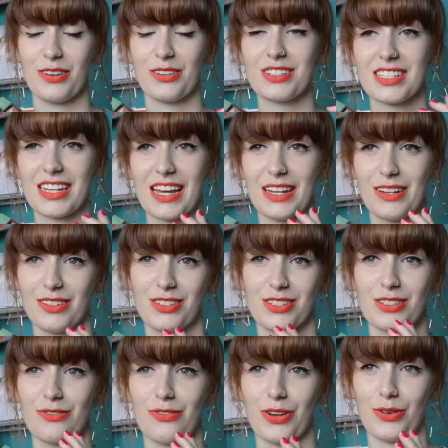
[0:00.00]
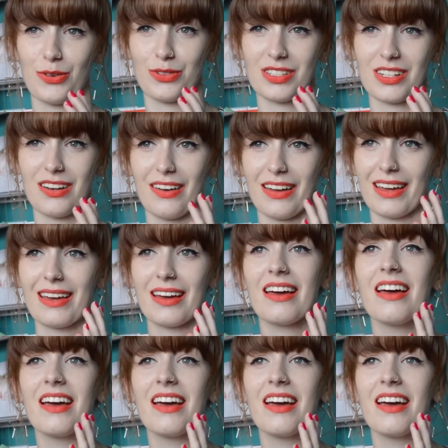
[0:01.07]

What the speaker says: Your skin just feels like